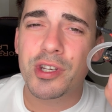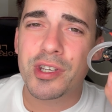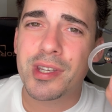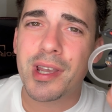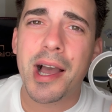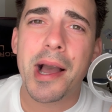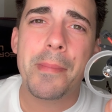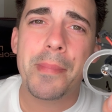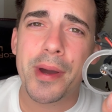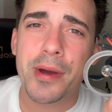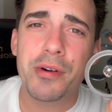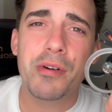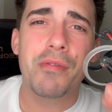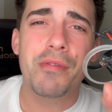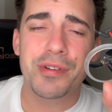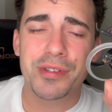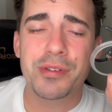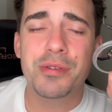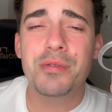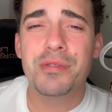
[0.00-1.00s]
just hop on
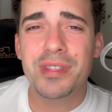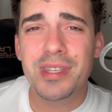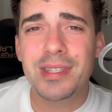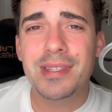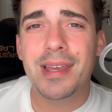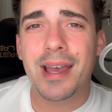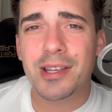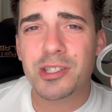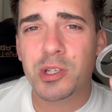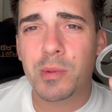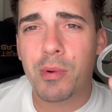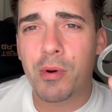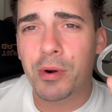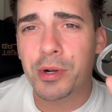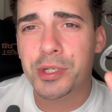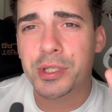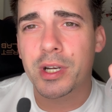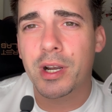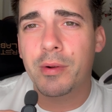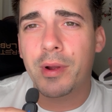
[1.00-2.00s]
over to the desk
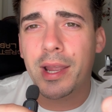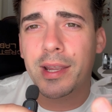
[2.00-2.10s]
portion.